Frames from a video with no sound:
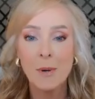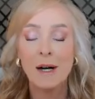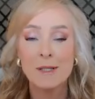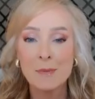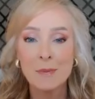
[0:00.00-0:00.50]

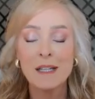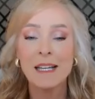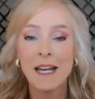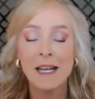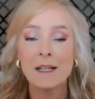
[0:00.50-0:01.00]
possibly
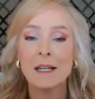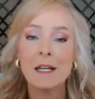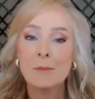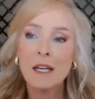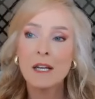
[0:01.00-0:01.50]
can
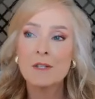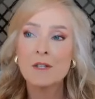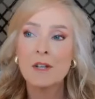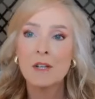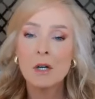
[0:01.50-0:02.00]

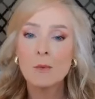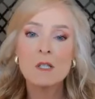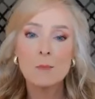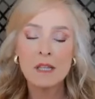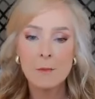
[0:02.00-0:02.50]
because you don't
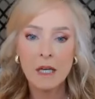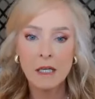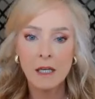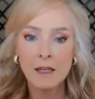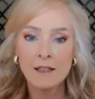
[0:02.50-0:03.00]
want to spend the
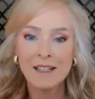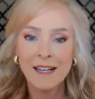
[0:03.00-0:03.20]
money